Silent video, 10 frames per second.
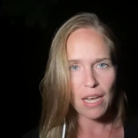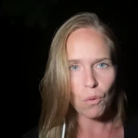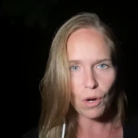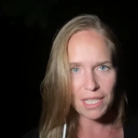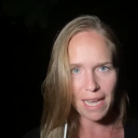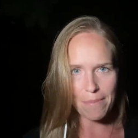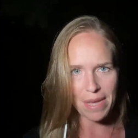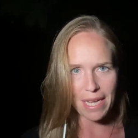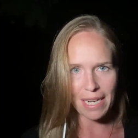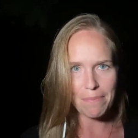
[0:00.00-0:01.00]
What does that
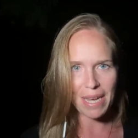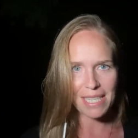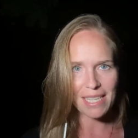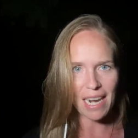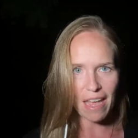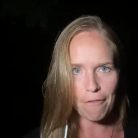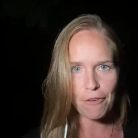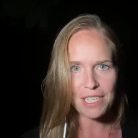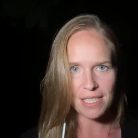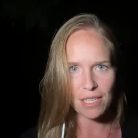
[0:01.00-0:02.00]
mean? It means that
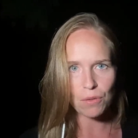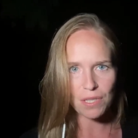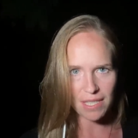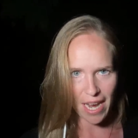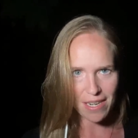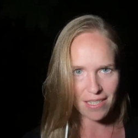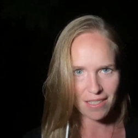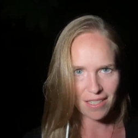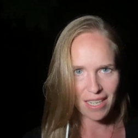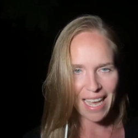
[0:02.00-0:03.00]
every single state,
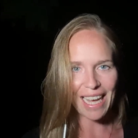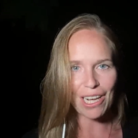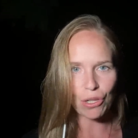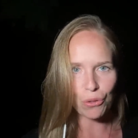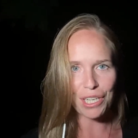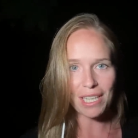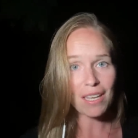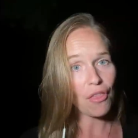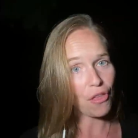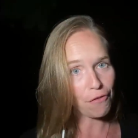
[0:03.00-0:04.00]
including
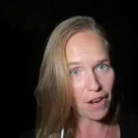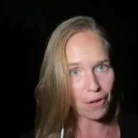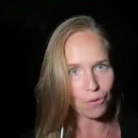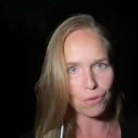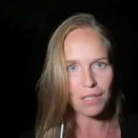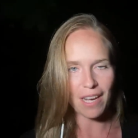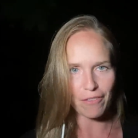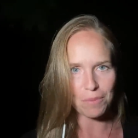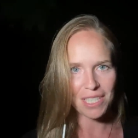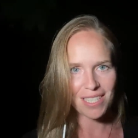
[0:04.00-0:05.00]
the federal
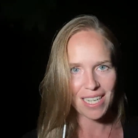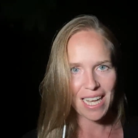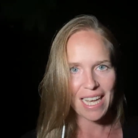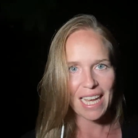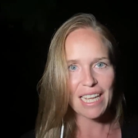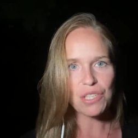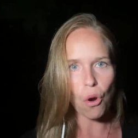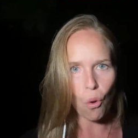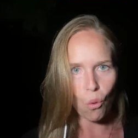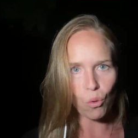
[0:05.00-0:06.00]
government, is
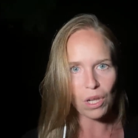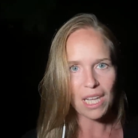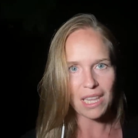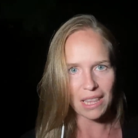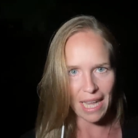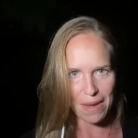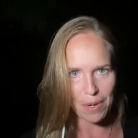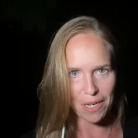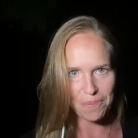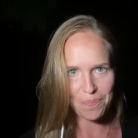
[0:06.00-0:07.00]
all Labor.